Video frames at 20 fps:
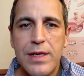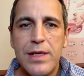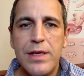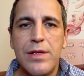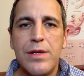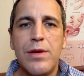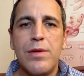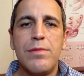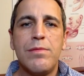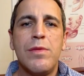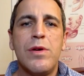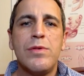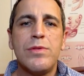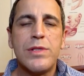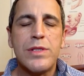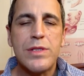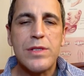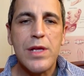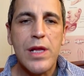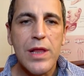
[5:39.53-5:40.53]
You know,
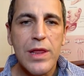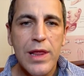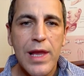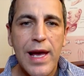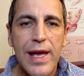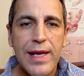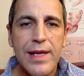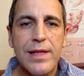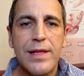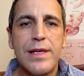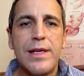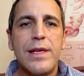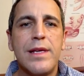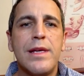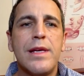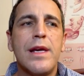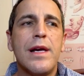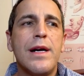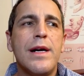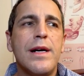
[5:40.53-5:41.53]
most
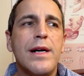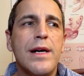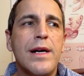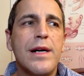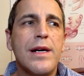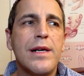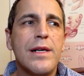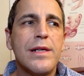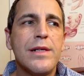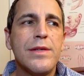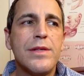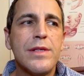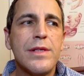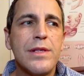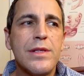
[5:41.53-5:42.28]
likely uh,